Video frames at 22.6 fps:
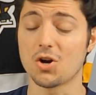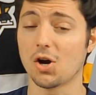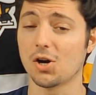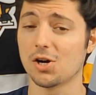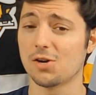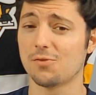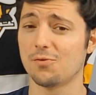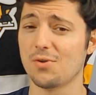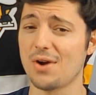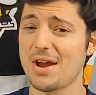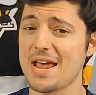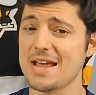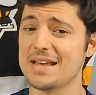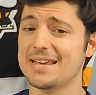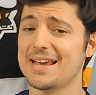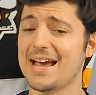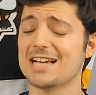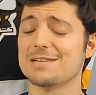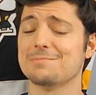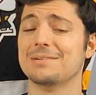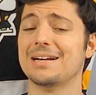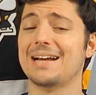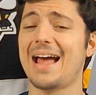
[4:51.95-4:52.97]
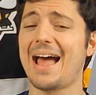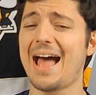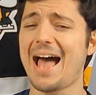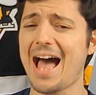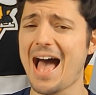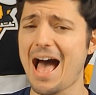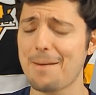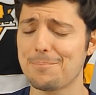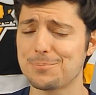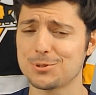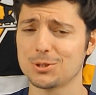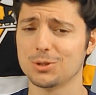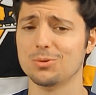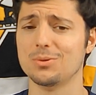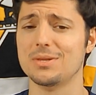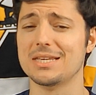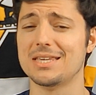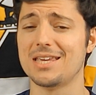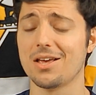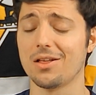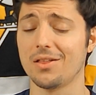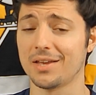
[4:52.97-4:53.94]
Carter Verhaeghe has been
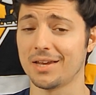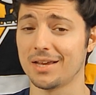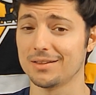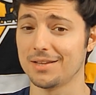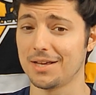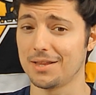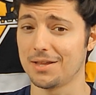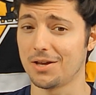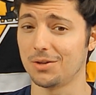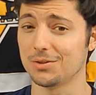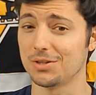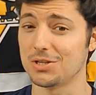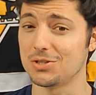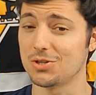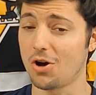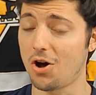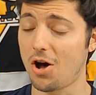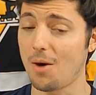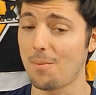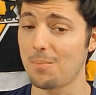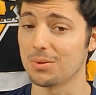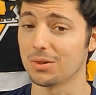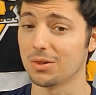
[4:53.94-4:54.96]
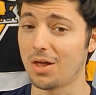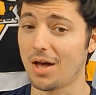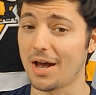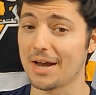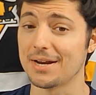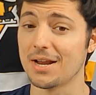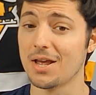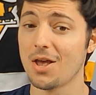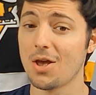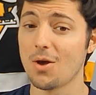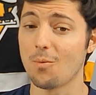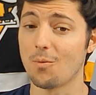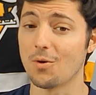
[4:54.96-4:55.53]
absolutely killing it lately on the top line